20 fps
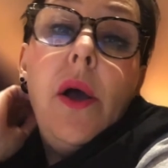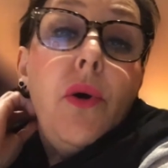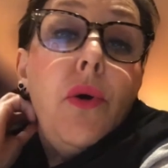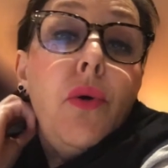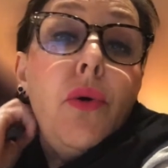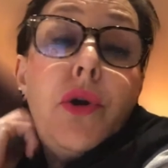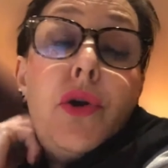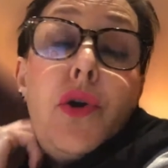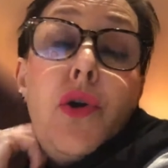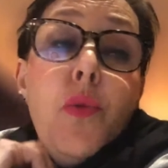
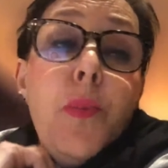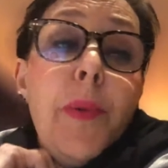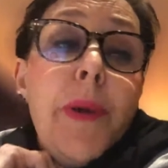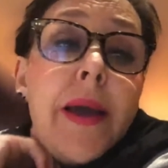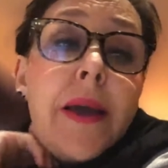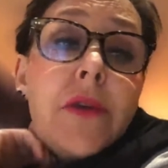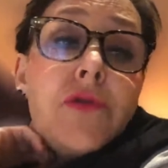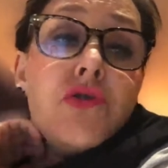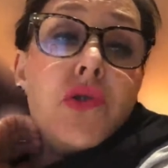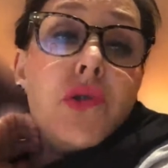Or it could be
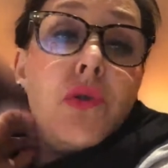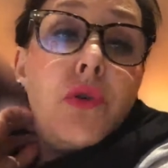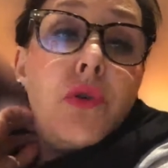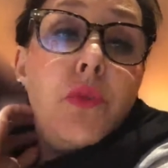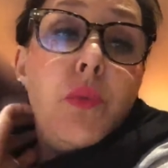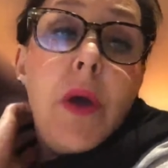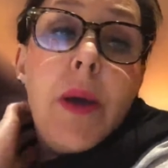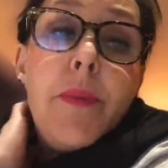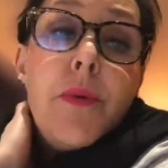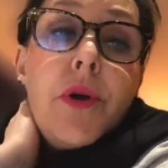Andrew Lloyd
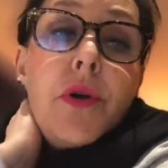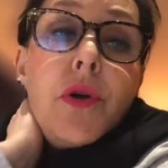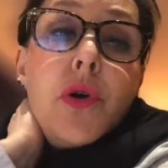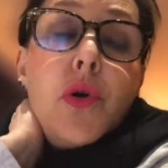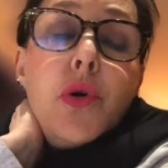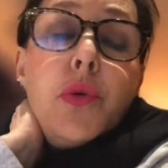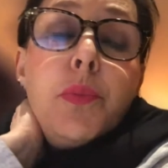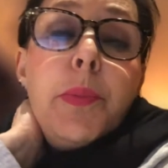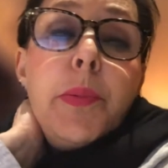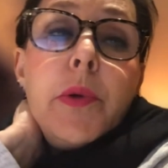Webber,
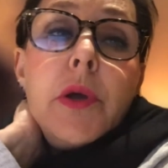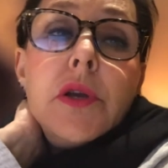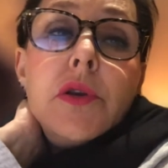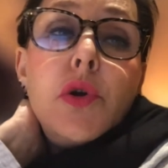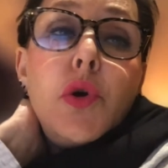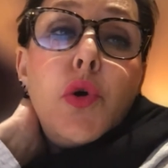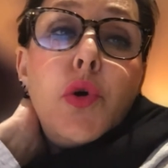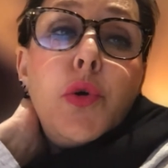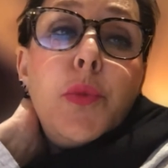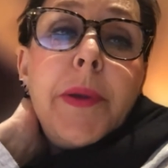it
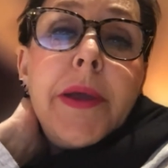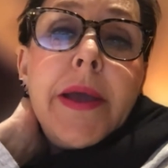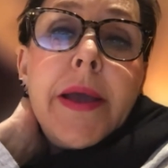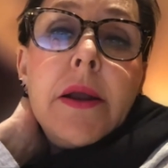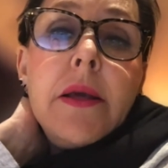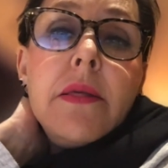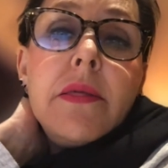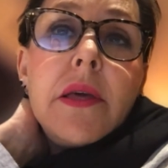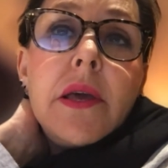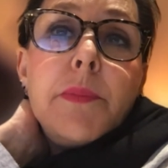could be
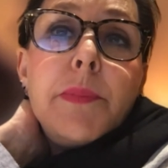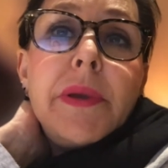anything,